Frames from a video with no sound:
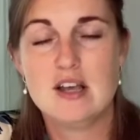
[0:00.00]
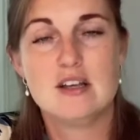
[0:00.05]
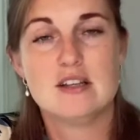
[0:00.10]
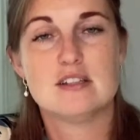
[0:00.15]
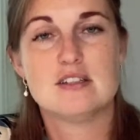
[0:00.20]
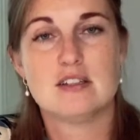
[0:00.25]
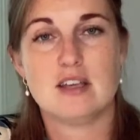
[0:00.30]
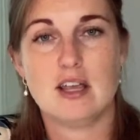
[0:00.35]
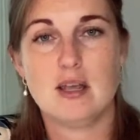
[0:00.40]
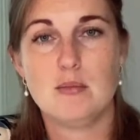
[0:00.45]

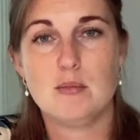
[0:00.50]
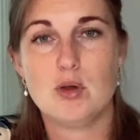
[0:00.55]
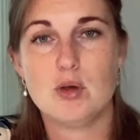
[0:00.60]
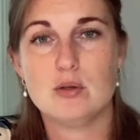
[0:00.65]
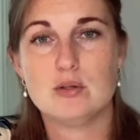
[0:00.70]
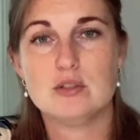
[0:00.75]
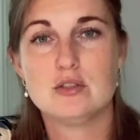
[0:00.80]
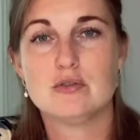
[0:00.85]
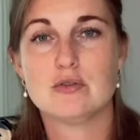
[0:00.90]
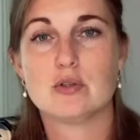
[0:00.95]
Same
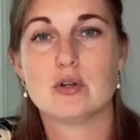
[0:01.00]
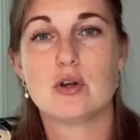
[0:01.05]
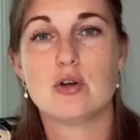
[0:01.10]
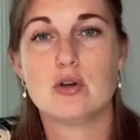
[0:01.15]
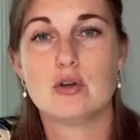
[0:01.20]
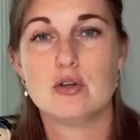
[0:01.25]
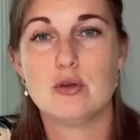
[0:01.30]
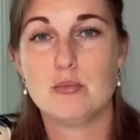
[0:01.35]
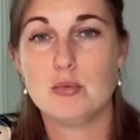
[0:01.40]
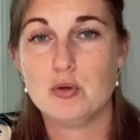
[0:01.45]
goes for
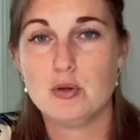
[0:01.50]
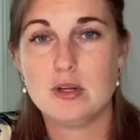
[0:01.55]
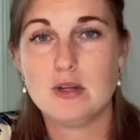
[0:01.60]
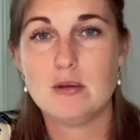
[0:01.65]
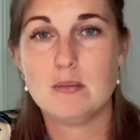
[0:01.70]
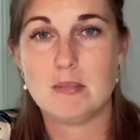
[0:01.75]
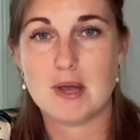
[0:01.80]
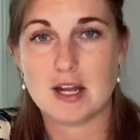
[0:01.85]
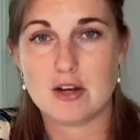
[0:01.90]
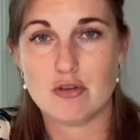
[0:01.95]
community
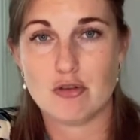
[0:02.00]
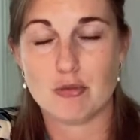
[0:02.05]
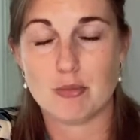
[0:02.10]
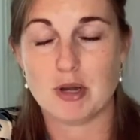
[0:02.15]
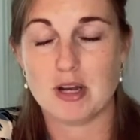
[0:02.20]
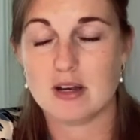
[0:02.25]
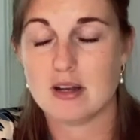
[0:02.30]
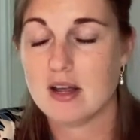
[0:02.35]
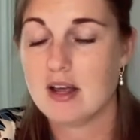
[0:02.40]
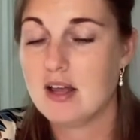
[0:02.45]

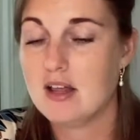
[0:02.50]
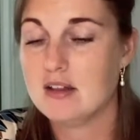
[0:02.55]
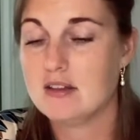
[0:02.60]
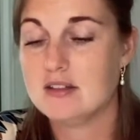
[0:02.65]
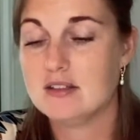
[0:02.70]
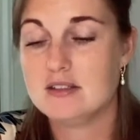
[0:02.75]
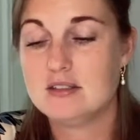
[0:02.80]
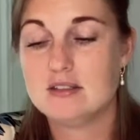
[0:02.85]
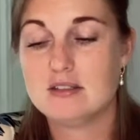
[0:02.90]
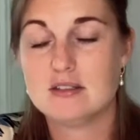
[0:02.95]
management.
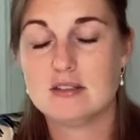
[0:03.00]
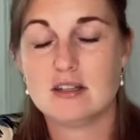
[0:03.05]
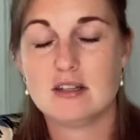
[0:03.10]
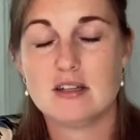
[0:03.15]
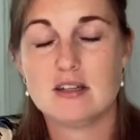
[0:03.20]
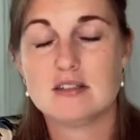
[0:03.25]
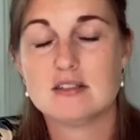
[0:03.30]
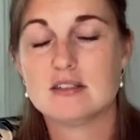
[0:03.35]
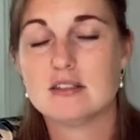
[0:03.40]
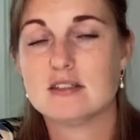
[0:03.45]

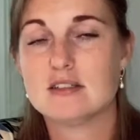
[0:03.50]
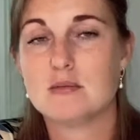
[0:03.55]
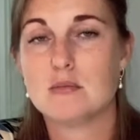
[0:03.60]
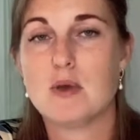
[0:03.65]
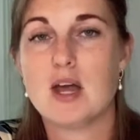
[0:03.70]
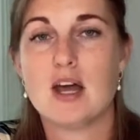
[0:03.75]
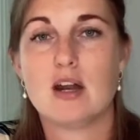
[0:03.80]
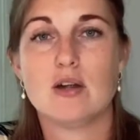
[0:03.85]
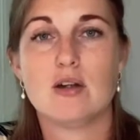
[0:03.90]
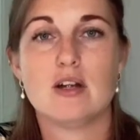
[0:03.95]
This doesn't
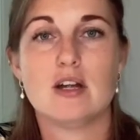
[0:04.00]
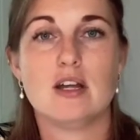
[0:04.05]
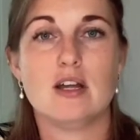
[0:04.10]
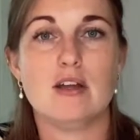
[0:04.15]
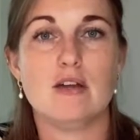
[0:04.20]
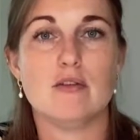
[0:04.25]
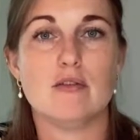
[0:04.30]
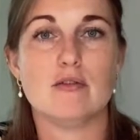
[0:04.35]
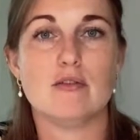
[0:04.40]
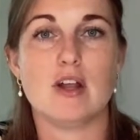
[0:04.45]
matter
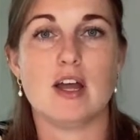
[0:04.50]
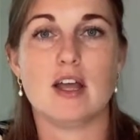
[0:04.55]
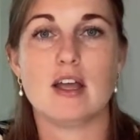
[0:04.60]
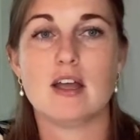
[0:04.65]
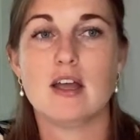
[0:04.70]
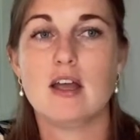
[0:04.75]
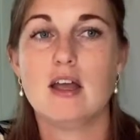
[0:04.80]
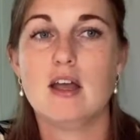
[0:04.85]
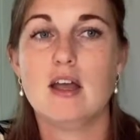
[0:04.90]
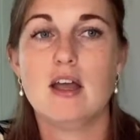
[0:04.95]
if
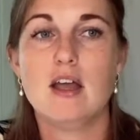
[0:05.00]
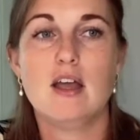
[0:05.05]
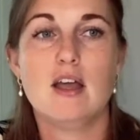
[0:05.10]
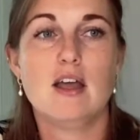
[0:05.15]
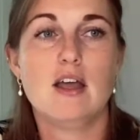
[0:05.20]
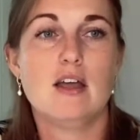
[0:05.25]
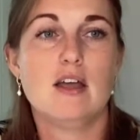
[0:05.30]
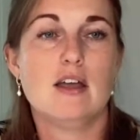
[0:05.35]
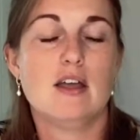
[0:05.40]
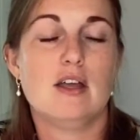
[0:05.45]

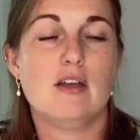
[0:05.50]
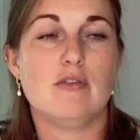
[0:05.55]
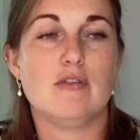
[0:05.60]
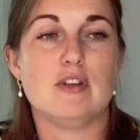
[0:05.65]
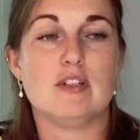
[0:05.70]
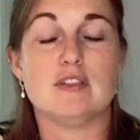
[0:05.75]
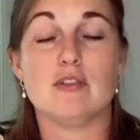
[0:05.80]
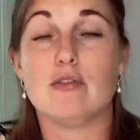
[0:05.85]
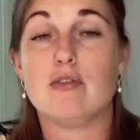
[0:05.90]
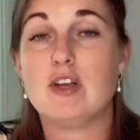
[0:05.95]

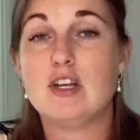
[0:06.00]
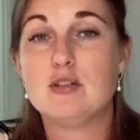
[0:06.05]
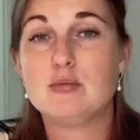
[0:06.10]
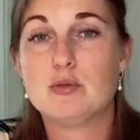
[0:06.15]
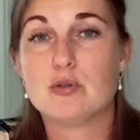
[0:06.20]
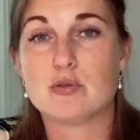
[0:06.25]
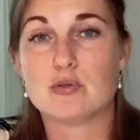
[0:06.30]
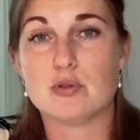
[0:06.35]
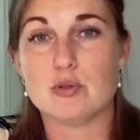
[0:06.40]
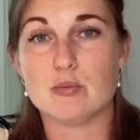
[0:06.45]
it's a
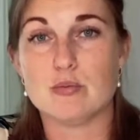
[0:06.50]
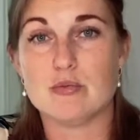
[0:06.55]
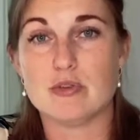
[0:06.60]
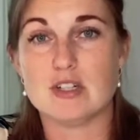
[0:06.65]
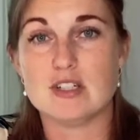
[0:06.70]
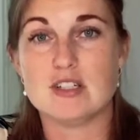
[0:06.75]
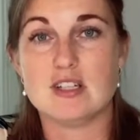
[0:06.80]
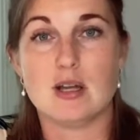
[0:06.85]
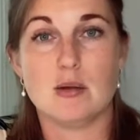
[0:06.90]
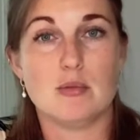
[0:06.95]
Facebook group, for
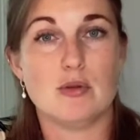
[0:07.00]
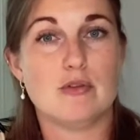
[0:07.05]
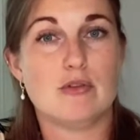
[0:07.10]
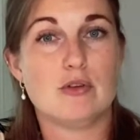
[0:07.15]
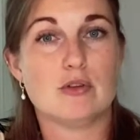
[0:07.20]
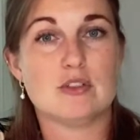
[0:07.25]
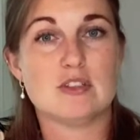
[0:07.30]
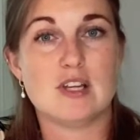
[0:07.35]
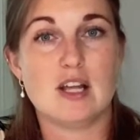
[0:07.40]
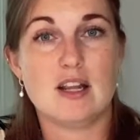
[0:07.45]
example, if
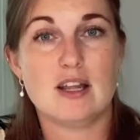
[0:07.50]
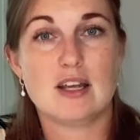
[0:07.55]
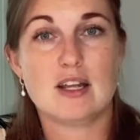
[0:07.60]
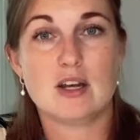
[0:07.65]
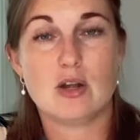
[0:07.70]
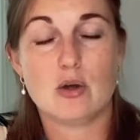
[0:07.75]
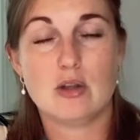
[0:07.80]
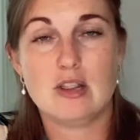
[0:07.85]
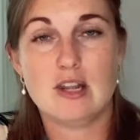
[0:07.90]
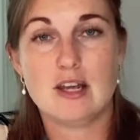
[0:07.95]
you're selling an
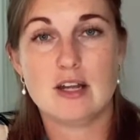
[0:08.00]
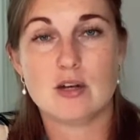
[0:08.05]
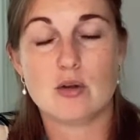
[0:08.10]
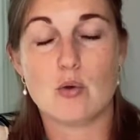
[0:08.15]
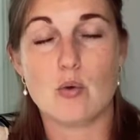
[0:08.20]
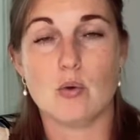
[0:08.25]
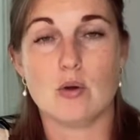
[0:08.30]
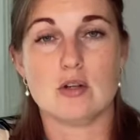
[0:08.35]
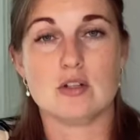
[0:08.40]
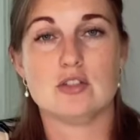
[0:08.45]
online
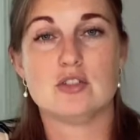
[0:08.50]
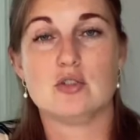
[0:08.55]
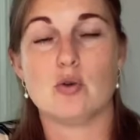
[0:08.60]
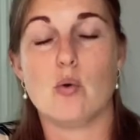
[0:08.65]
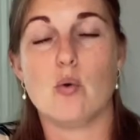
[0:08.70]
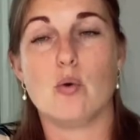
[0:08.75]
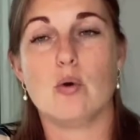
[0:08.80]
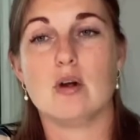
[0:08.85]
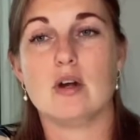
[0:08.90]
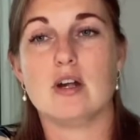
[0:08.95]
course
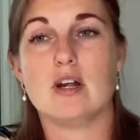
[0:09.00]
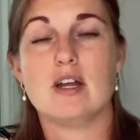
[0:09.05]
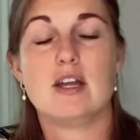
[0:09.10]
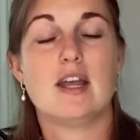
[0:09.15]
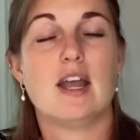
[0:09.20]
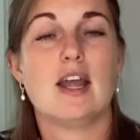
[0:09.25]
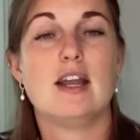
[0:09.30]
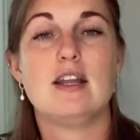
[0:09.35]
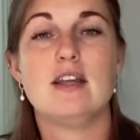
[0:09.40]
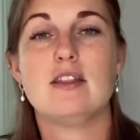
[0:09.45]
or
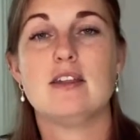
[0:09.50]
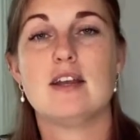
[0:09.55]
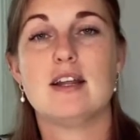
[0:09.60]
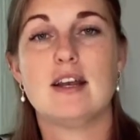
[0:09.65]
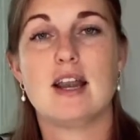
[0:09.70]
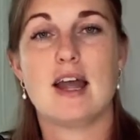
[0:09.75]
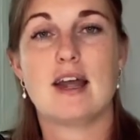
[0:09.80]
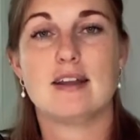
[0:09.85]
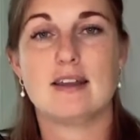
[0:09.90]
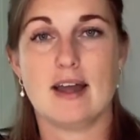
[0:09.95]
anything
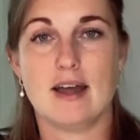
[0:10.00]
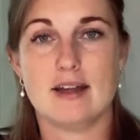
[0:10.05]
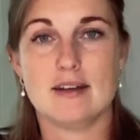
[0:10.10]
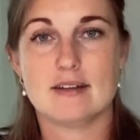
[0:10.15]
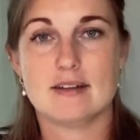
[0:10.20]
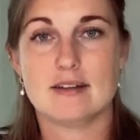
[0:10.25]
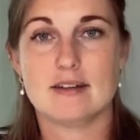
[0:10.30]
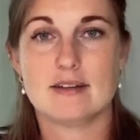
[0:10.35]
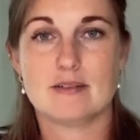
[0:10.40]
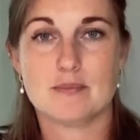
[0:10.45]
like
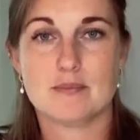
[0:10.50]
that,